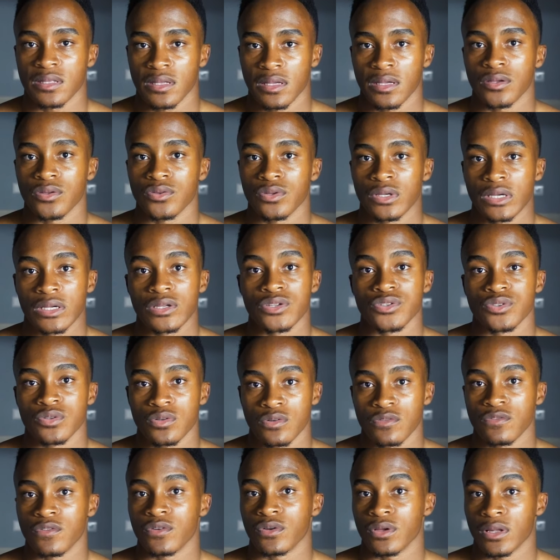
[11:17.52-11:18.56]
thing you can do
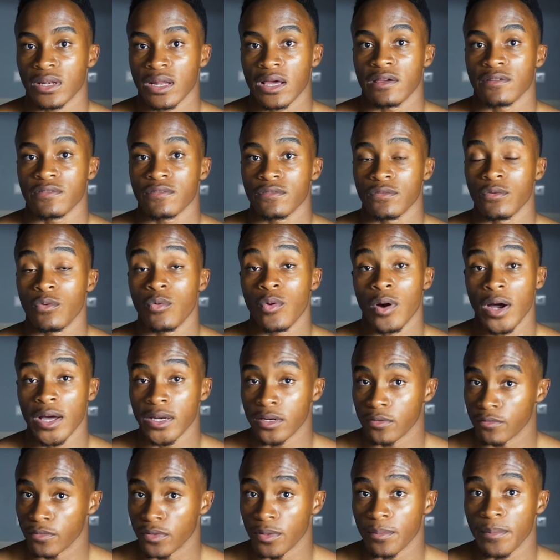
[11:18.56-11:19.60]
for your life. One
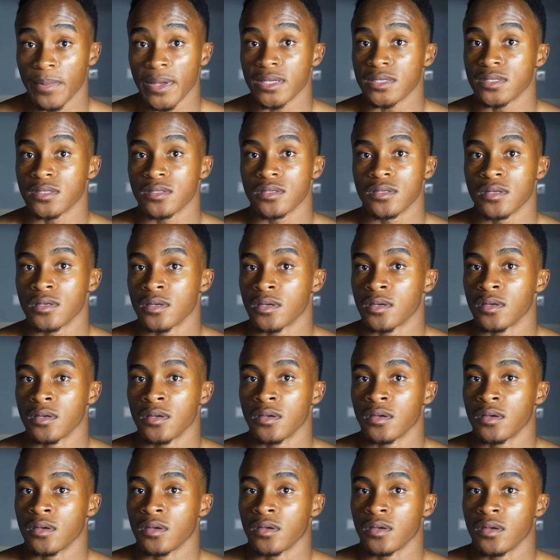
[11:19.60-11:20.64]
of the best.
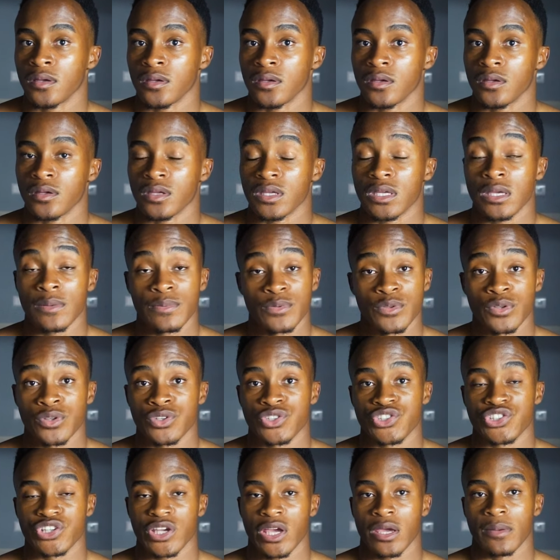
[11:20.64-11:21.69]
Keeps you in
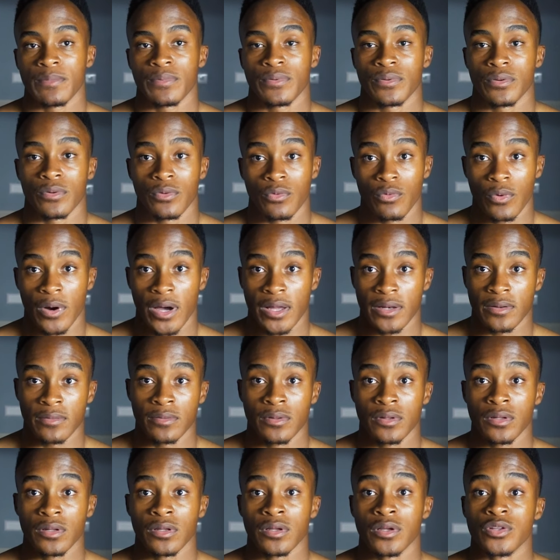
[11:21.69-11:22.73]
shape, one.
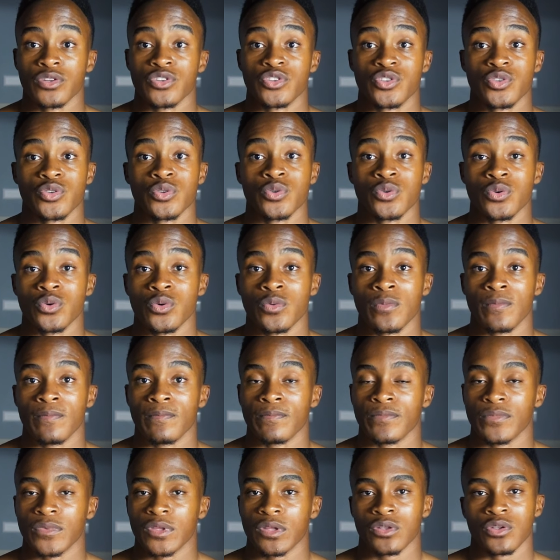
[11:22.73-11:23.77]
Two,
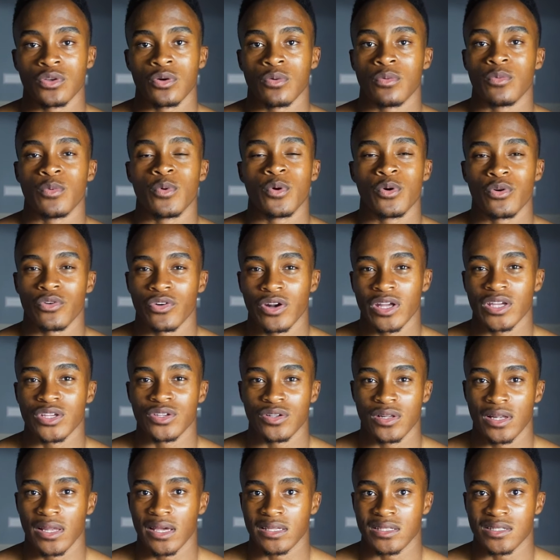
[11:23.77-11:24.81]
you're more
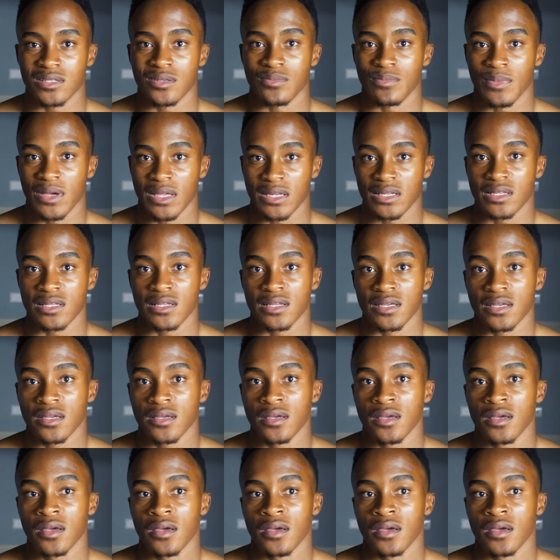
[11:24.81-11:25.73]
regulated mentally.